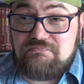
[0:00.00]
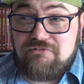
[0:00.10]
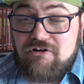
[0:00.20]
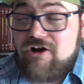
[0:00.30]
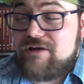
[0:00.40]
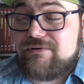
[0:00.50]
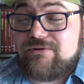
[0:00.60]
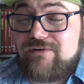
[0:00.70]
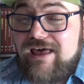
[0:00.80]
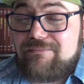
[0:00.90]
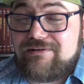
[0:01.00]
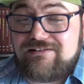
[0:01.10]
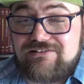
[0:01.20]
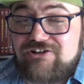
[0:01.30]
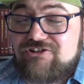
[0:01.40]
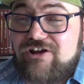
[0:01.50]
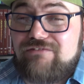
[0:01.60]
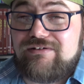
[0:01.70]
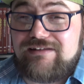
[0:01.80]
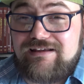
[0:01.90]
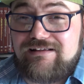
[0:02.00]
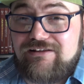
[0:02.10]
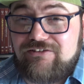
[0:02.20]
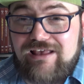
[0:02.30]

Prime and all that because it's just so ridiculous.